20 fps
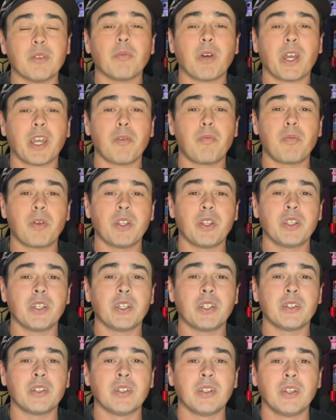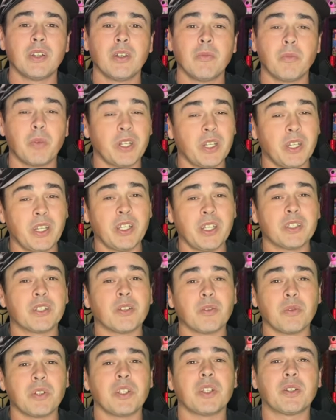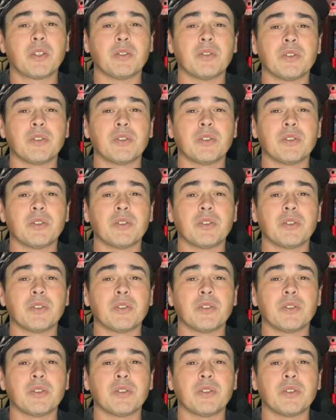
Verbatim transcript: in my opinion, but it is a really cool